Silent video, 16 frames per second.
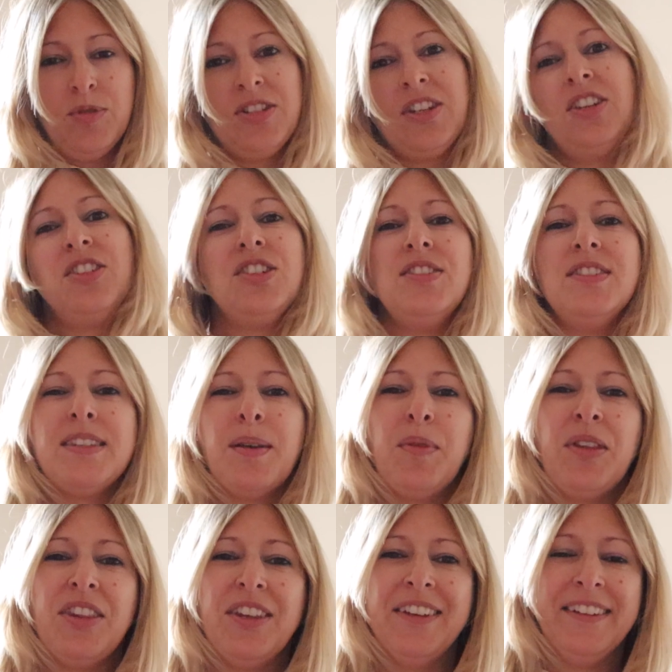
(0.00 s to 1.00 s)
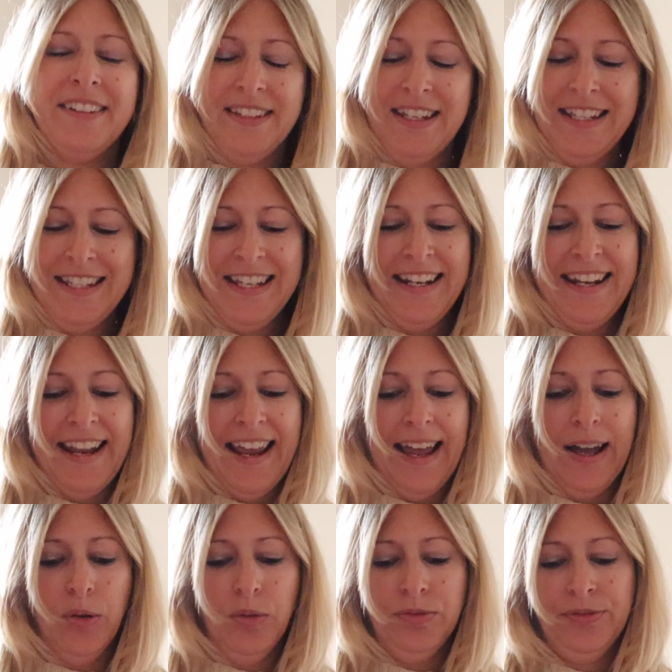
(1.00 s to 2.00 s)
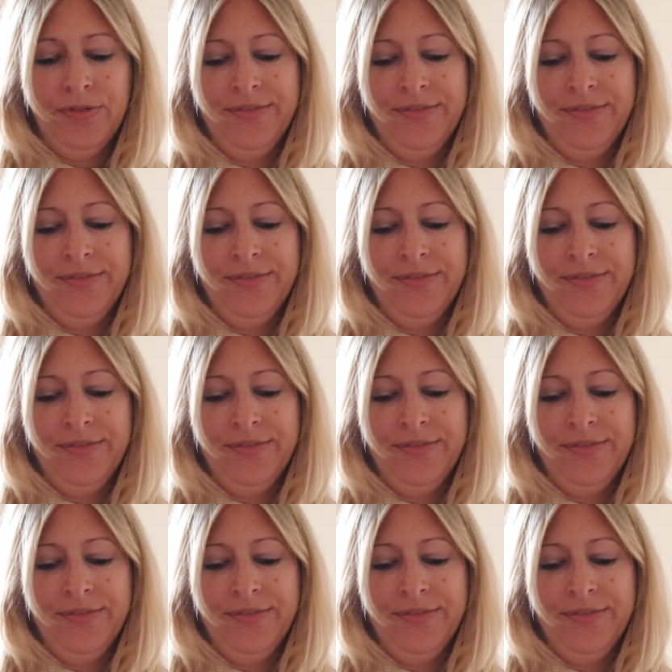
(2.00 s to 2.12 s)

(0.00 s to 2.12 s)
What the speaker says: to do some of the knitting now,